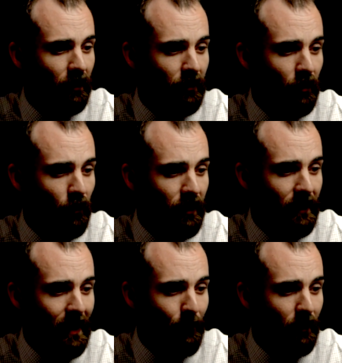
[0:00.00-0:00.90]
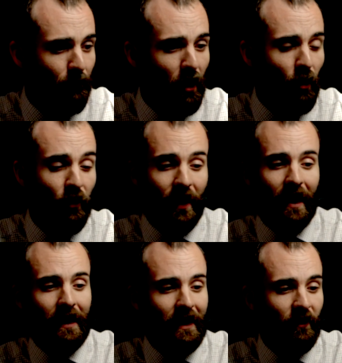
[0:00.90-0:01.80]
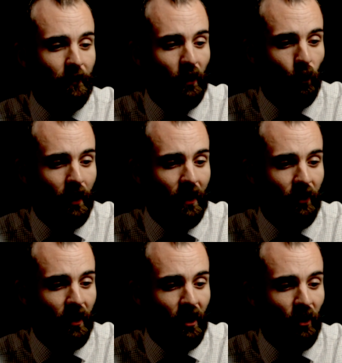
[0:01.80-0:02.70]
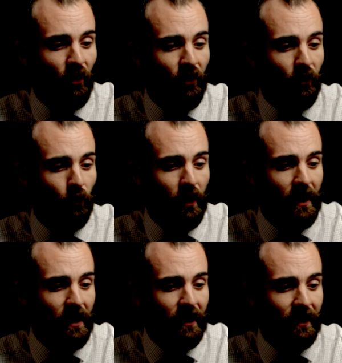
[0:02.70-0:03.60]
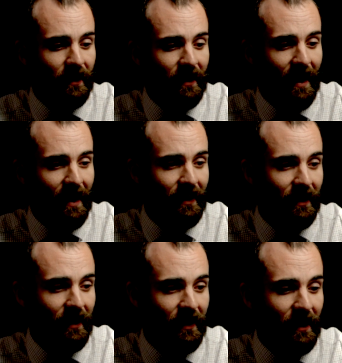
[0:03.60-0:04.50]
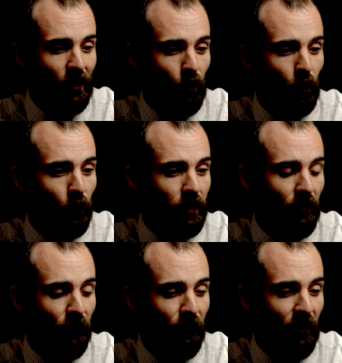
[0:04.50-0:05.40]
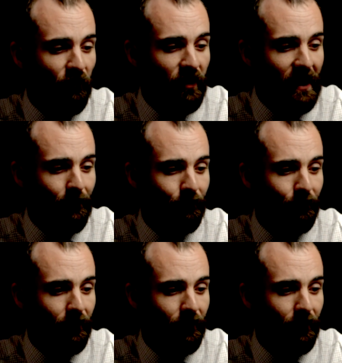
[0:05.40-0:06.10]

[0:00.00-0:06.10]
Do the same to both. That leaves me with 3z equals 15.